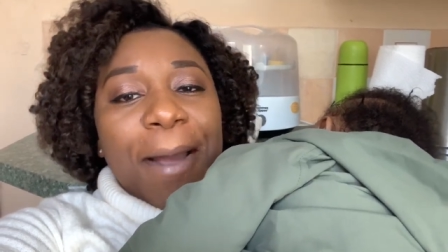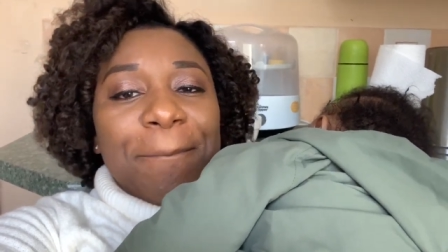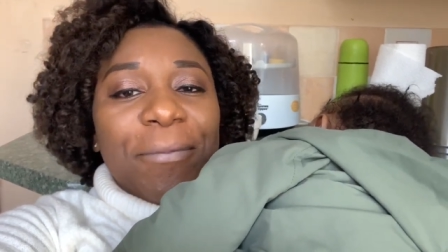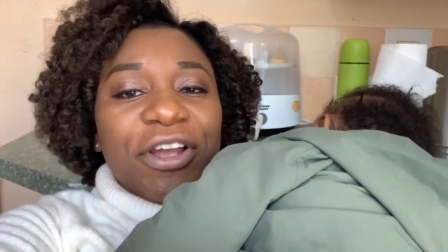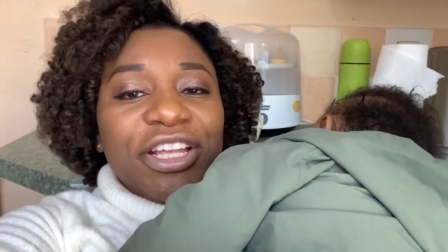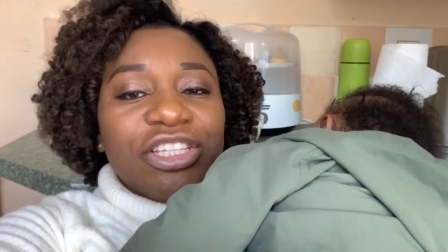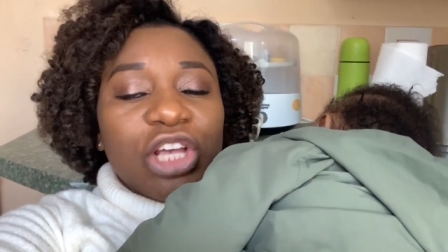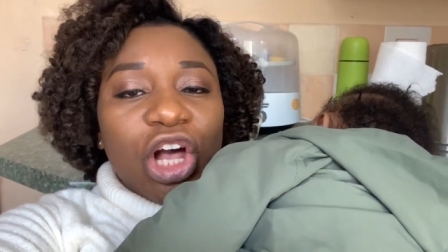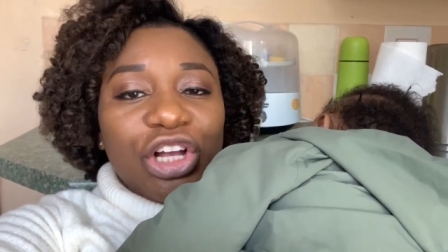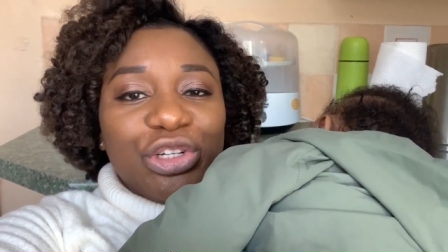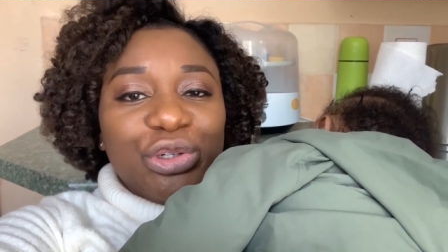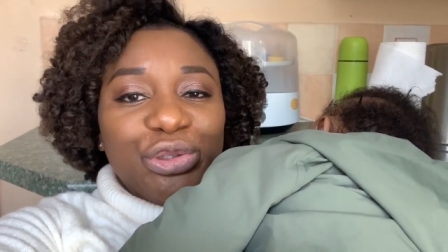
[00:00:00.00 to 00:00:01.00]
But it's
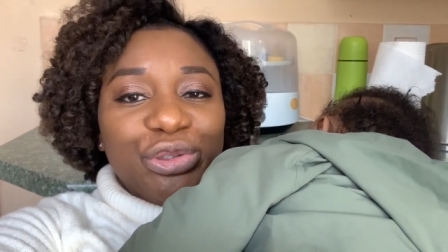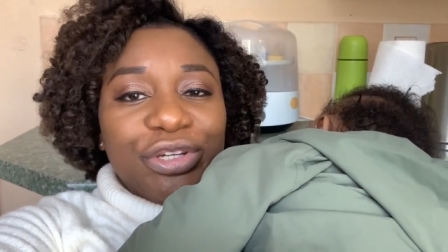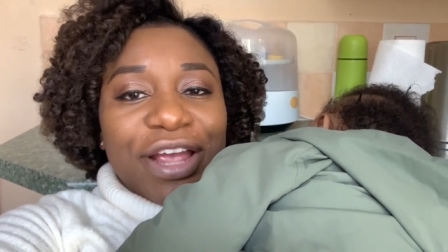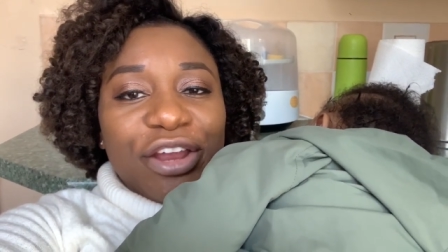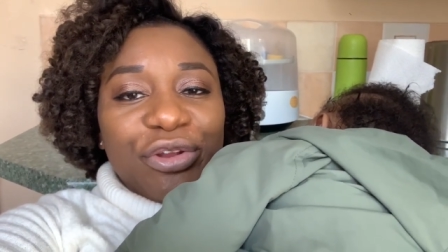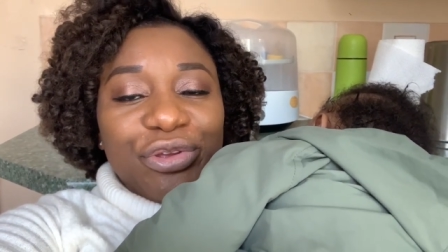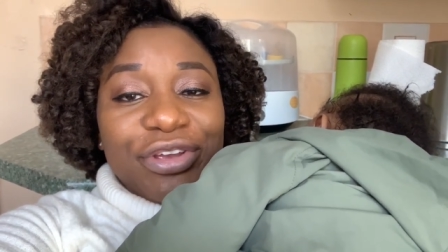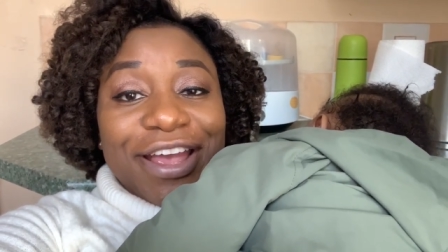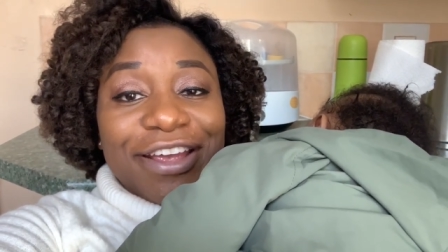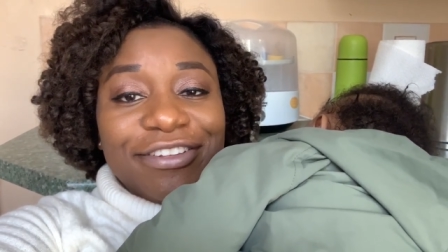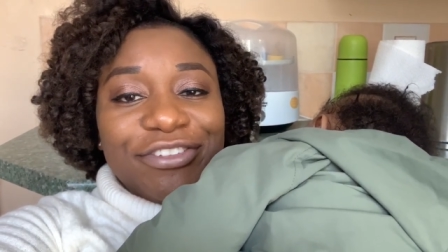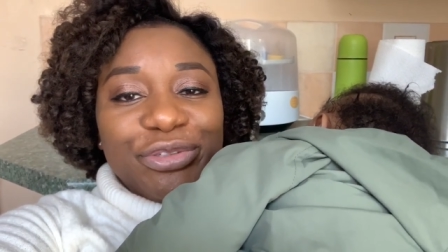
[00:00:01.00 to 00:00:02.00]
all good. I know you
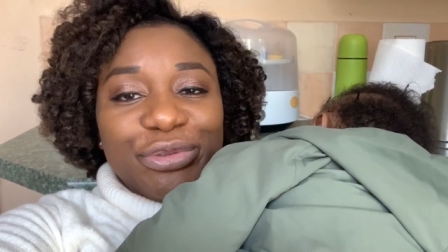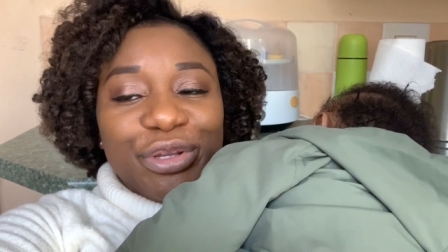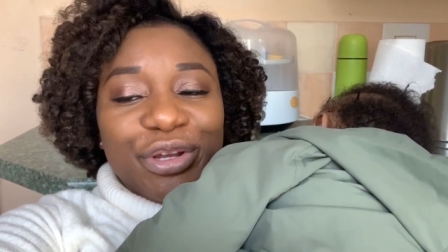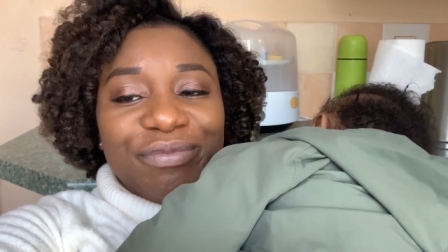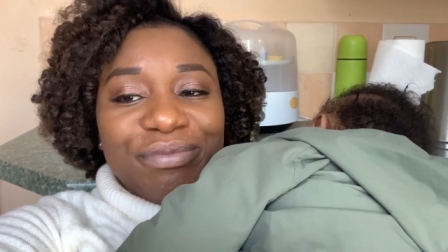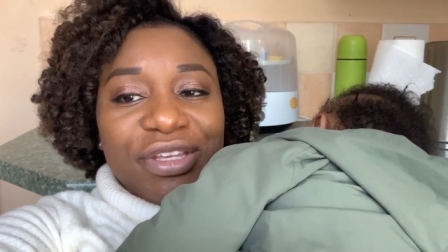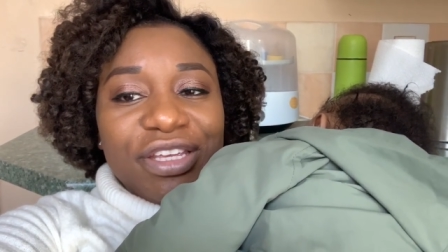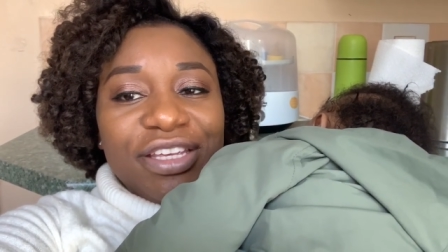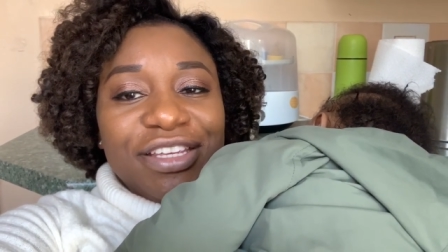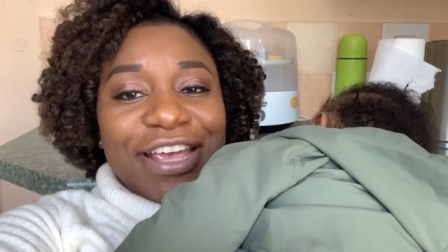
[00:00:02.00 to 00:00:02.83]
guys still love me